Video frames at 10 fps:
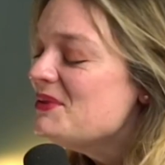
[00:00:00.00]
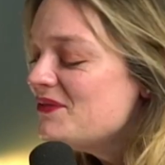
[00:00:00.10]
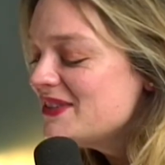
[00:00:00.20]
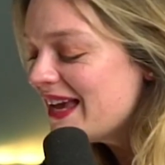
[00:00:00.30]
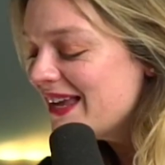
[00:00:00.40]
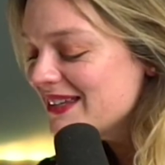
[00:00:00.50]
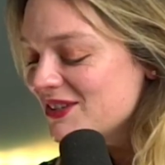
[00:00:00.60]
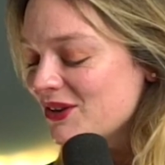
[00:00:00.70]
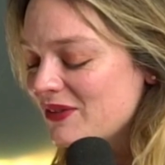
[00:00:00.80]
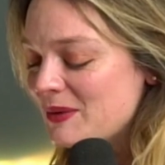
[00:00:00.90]
for dad,
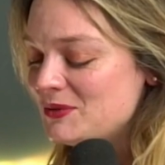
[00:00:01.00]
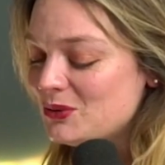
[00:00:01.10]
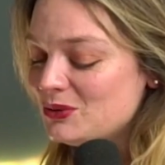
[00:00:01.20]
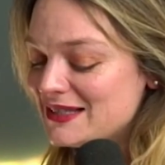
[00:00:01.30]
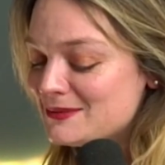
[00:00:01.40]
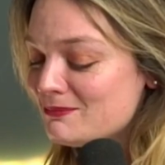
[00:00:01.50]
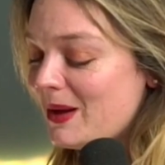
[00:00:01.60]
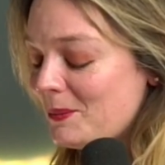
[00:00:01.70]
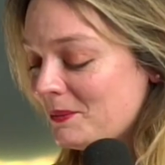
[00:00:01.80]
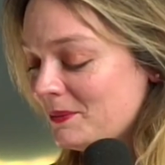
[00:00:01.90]
you know, for him to call his
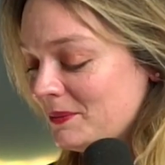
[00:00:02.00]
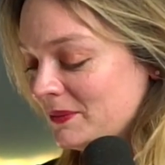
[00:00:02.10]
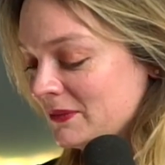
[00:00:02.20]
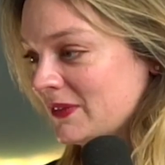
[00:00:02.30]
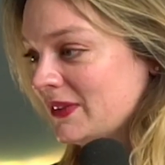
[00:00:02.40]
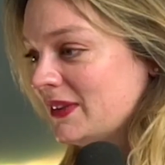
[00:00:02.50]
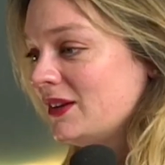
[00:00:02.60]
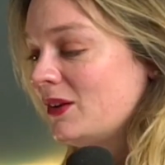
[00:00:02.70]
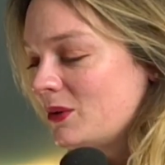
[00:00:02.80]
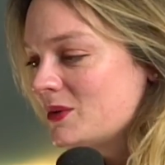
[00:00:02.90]
mum,
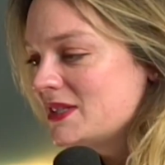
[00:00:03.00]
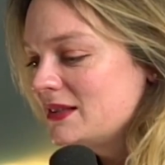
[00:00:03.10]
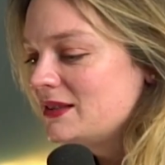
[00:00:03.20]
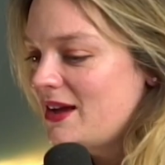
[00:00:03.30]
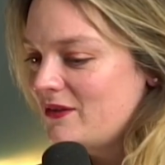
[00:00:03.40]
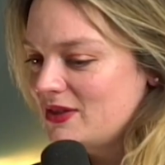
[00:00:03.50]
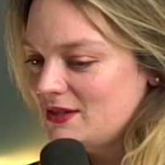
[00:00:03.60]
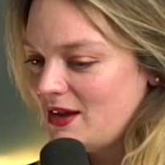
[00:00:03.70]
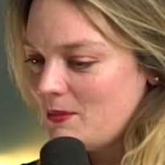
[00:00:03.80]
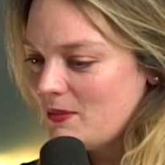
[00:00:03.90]
you know, who was still alive at the
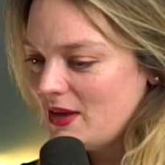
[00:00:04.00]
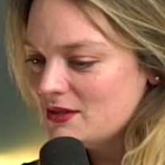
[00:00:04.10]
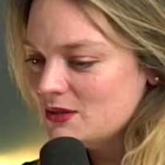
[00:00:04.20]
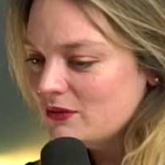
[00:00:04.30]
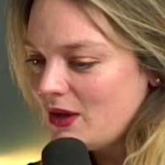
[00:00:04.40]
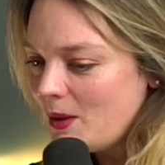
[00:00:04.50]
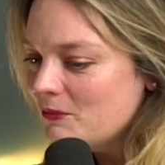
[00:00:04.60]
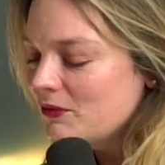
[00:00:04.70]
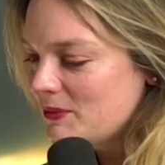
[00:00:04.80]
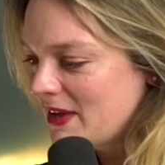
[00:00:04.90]
time, and to have
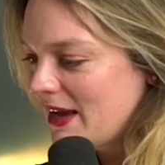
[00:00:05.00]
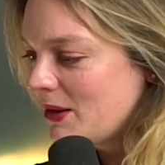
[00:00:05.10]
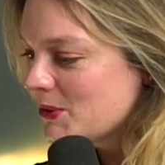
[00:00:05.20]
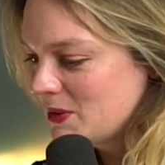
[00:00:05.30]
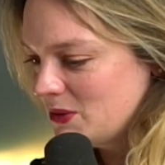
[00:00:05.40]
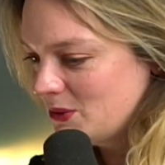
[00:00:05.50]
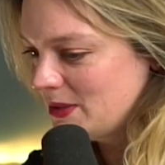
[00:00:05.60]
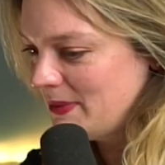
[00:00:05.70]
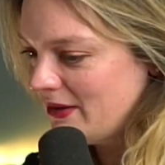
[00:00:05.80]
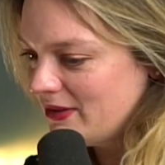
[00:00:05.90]
come from that house we
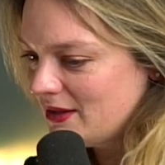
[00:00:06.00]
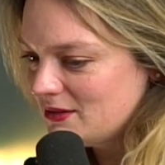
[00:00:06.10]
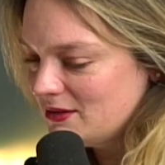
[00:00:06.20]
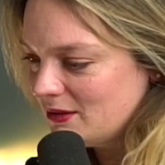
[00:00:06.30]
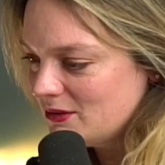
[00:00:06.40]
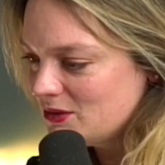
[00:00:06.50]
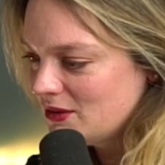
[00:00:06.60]
talked about, that, you know,